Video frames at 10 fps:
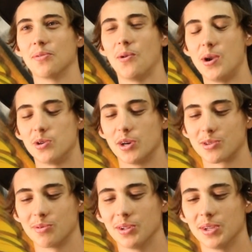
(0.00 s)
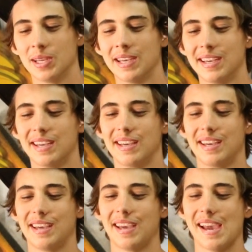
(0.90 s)
White Trash Willy,
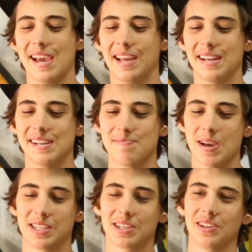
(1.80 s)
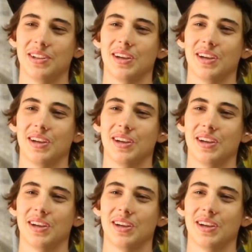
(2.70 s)
and basically,